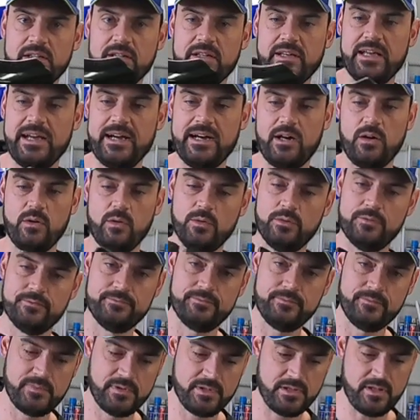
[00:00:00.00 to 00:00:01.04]
Now,
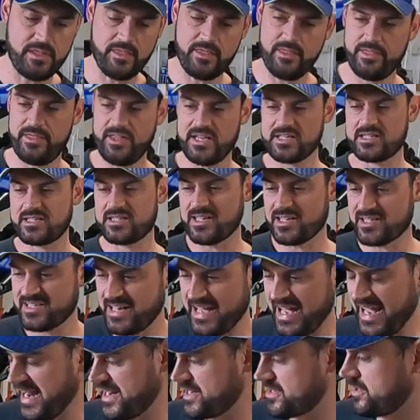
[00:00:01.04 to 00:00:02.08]
this
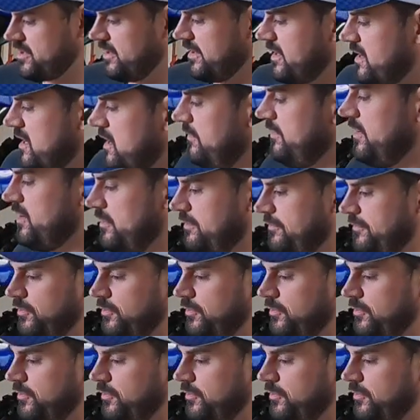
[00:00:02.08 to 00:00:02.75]
doesn't actually cover the